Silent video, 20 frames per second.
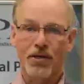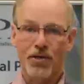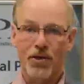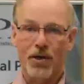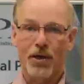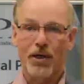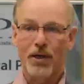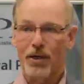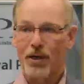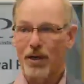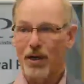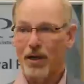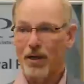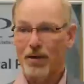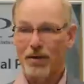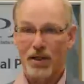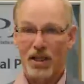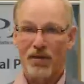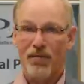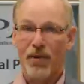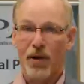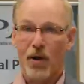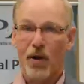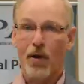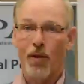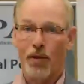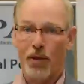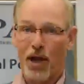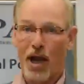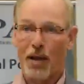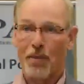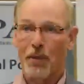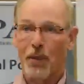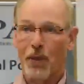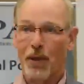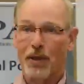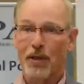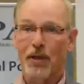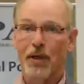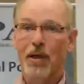during the difficult time in
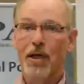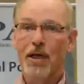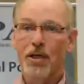winter,